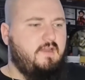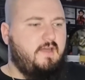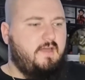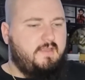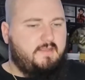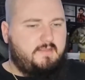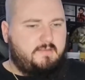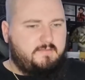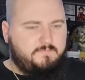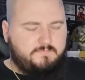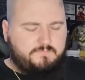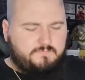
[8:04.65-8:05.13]

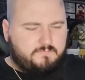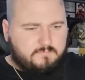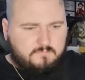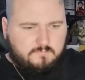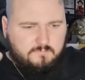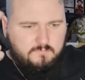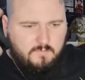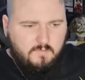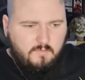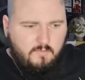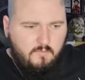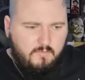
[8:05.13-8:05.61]
Like,
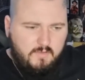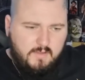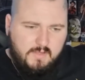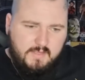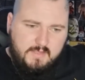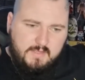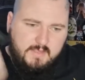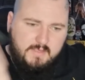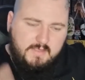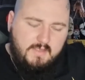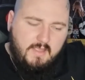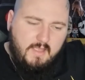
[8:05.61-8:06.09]

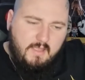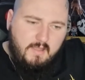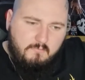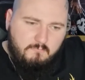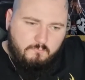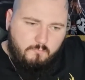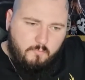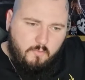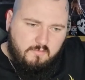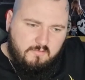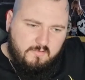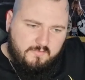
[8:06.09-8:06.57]
he
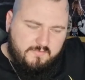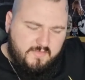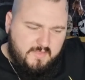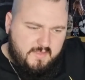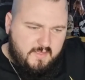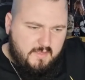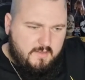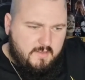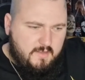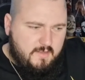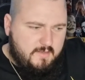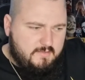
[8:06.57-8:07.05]
wore it for
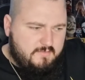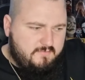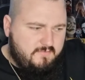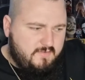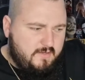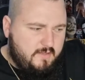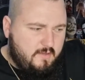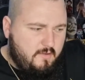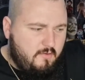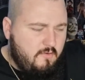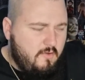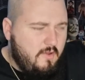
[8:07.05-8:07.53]
the Accursed
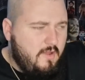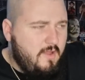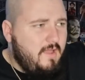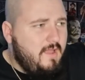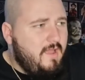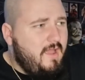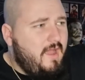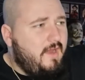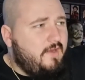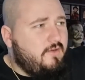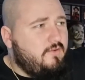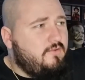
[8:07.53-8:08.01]
video.
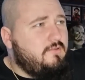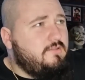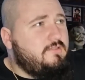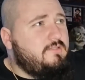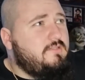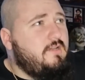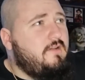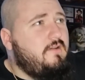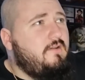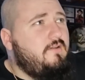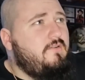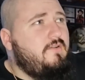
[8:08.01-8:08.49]
And
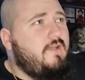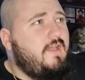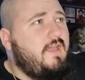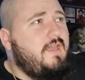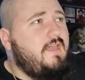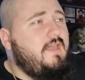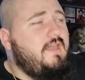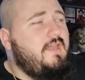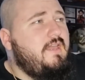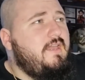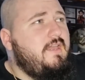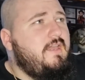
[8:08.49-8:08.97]
also
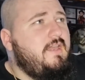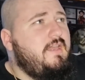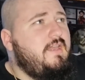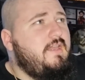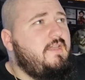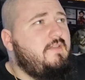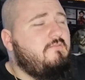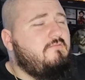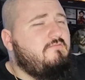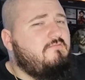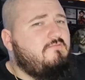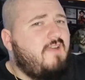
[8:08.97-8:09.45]

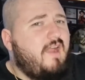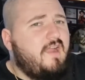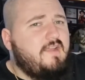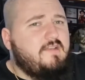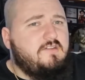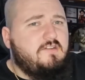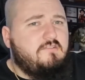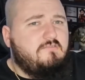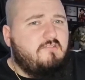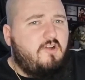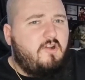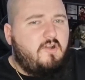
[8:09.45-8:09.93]
in
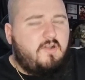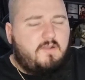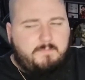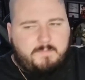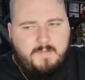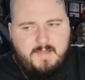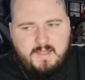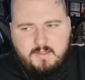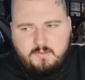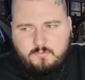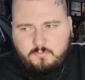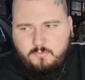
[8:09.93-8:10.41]
Ragnarok,
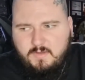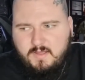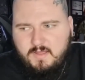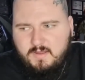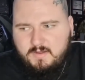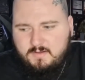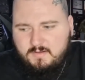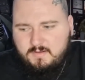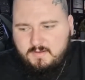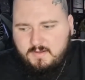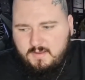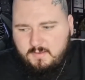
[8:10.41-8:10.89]
back
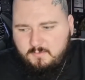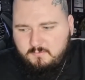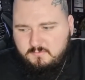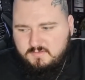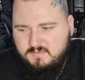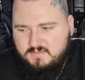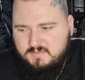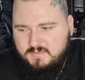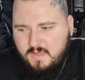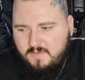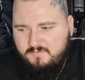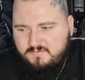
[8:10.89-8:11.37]
when it
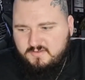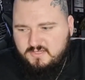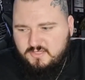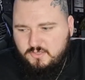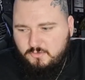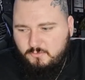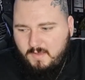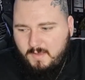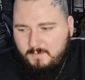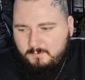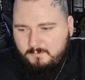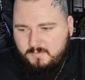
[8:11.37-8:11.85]
was Devon
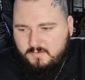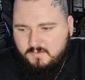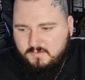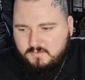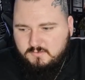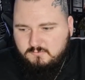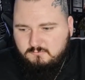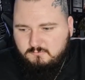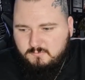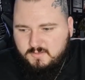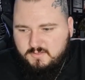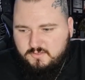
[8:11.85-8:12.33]
to
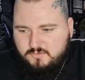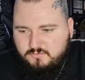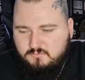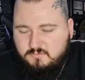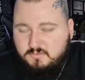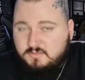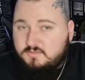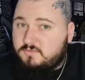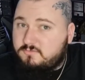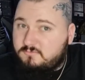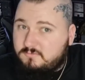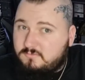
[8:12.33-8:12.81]
Embers, which
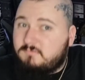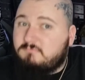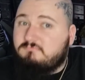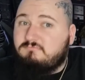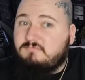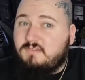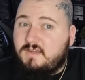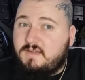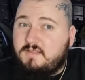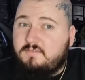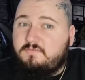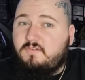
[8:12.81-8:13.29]
was
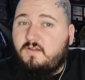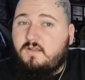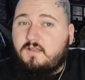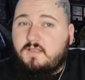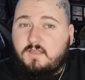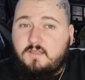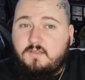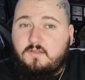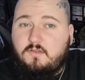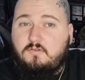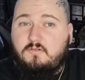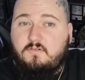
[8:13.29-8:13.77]
really
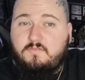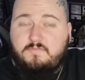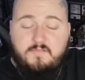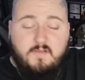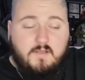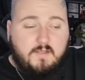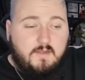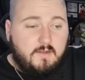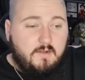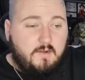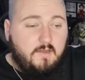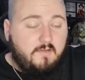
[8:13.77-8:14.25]
fucking cool. I
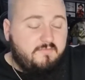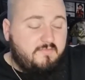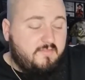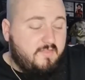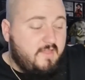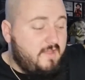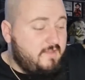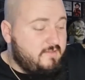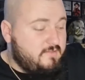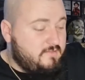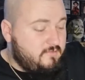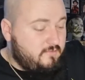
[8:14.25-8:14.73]
fucking loved
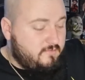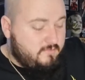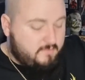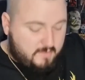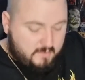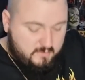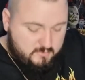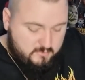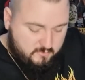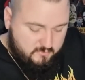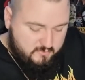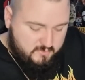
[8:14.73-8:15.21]
that song.
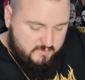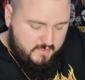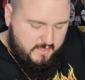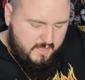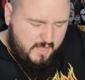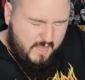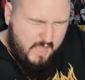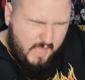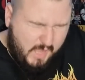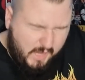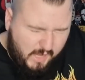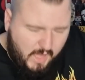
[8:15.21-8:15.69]
That song's
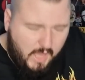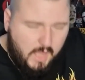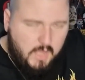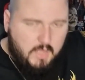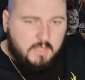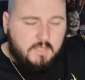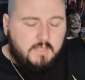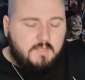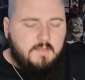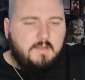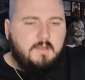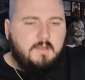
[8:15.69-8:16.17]
killer!